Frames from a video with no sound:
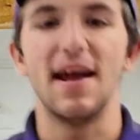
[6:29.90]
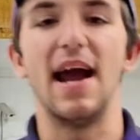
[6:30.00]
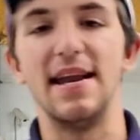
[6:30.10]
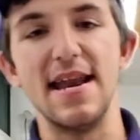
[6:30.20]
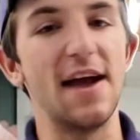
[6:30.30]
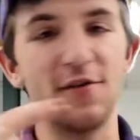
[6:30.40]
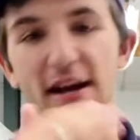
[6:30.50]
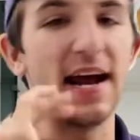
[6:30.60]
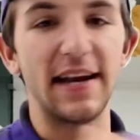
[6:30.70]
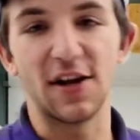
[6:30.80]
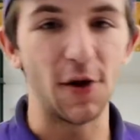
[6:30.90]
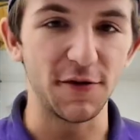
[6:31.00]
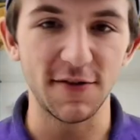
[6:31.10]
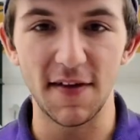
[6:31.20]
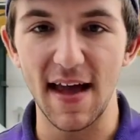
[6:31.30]
and never get any
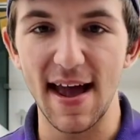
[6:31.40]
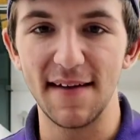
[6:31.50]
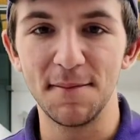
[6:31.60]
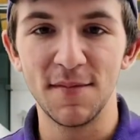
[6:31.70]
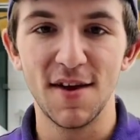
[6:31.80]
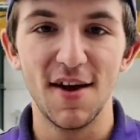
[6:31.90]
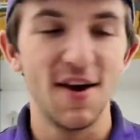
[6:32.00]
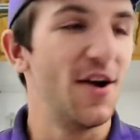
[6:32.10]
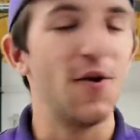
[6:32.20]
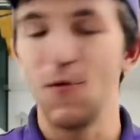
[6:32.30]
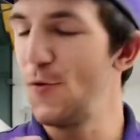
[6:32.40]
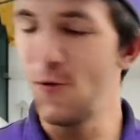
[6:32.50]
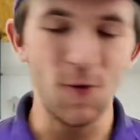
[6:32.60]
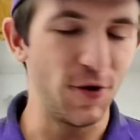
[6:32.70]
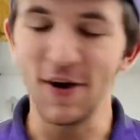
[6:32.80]
closer than that.
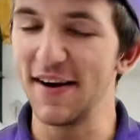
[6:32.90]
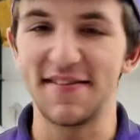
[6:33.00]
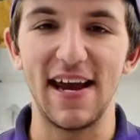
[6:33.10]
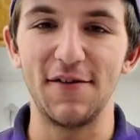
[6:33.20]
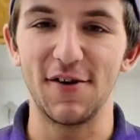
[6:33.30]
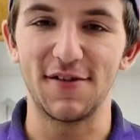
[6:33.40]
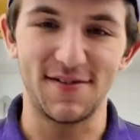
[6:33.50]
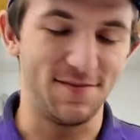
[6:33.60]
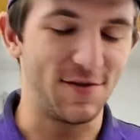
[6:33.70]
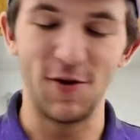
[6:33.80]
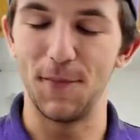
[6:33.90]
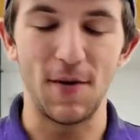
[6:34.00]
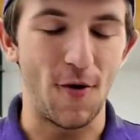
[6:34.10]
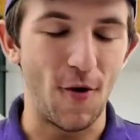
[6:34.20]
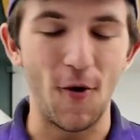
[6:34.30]
Woo, you're gonna save your group
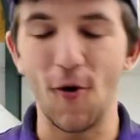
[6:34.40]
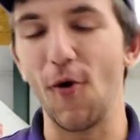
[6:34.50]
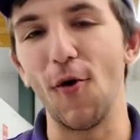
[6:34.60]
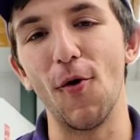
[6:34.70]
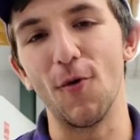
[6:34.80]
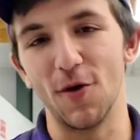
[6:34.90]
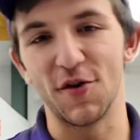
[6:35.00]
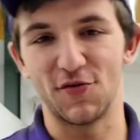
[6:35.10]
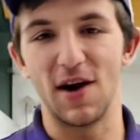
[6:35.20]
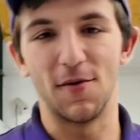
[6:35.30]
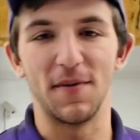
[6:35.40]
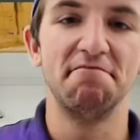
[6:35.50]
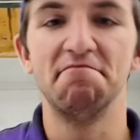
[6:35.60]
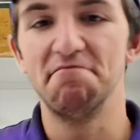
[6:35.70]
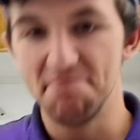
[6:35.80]
a whole world of trouble.
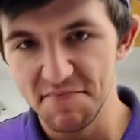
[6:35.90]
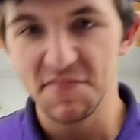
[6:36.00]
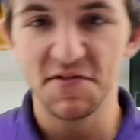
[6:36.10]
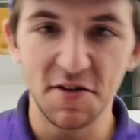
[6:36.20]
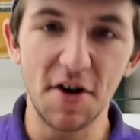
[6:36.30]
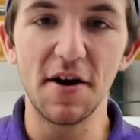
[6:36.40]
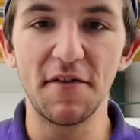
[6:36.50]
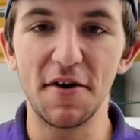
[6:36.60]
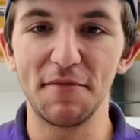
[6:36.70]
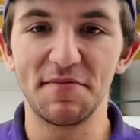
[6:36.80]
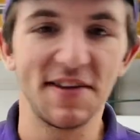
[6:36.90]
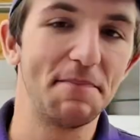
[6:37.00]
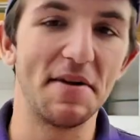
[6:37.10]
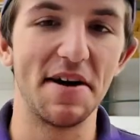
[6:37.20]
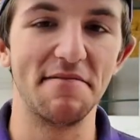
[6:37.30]
So don't ever
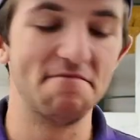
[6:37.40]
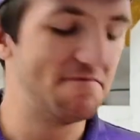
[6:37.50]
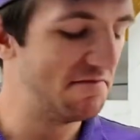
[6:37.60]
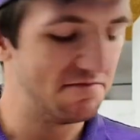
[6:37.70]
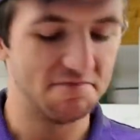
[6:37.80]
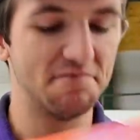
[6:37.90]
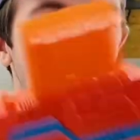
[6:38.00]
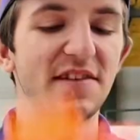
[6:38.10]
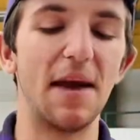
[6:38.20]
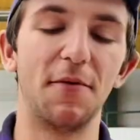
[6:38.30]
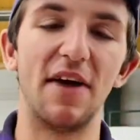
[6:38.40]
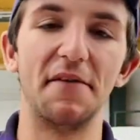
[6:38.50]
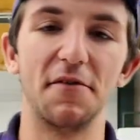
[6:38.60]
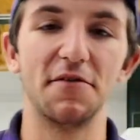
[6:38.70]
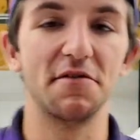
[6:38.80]
sleep on sniper
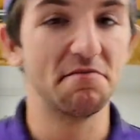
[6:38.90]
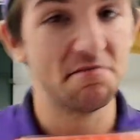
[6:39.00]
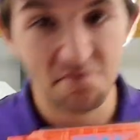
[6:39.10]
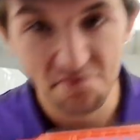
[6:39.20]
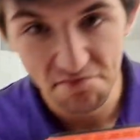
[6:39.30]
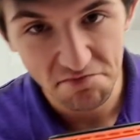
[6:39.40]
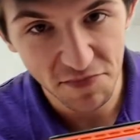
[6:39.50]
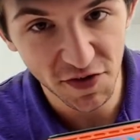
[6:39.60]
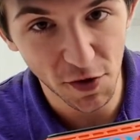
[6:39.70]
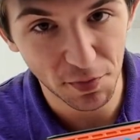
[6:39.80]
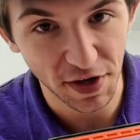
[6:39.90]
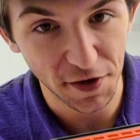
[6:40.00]
rifles. They're still pretty